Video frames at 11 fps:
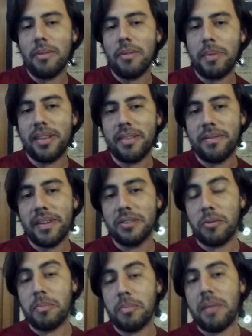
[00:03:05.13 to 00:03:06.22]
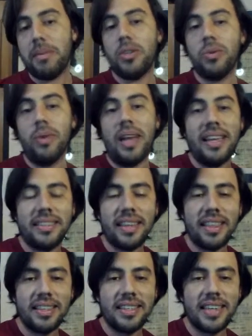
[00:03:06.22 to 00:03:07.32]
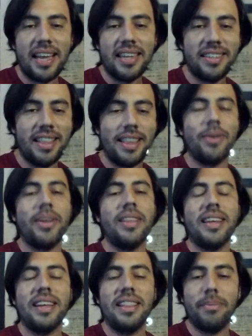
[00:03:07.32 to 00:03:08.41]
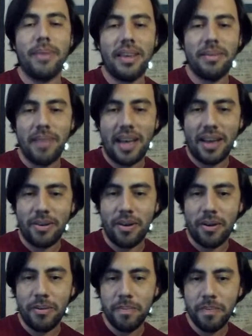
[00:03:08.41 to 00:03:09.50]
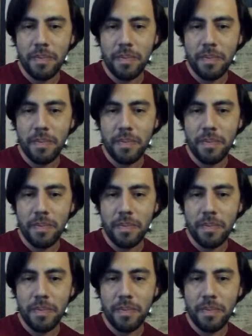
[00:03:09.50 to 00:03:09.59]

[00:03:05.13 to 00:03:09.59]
the peer defense, or maybe should I accept the challenge, the theoretical debate? I don't know.